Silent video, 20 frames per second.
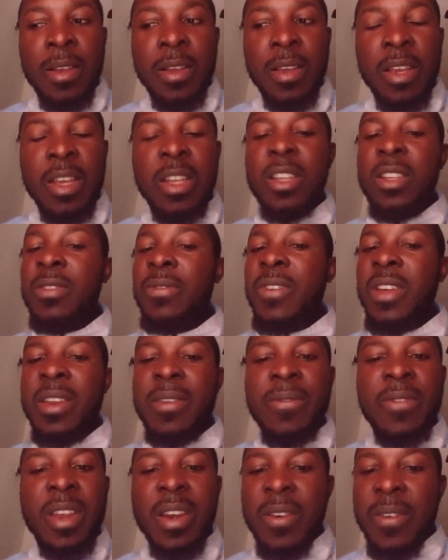It is very,
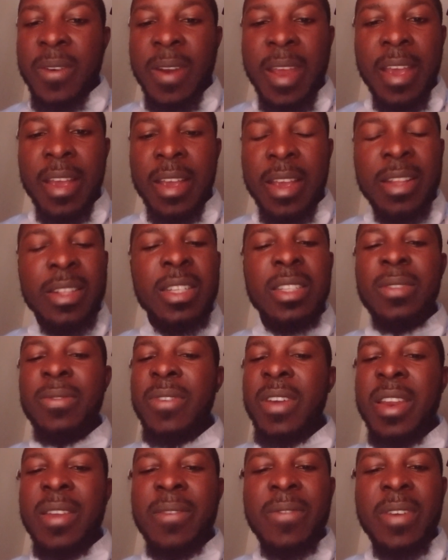very rare. It is
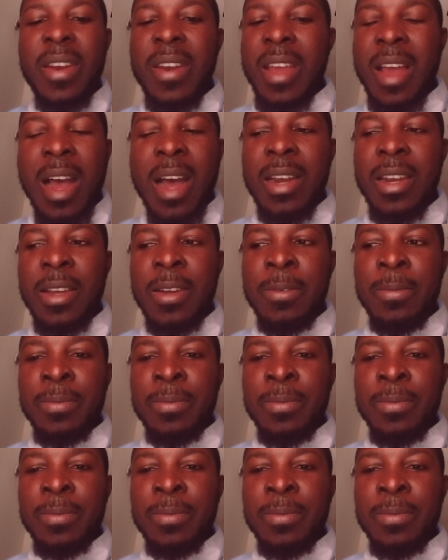very, very hard.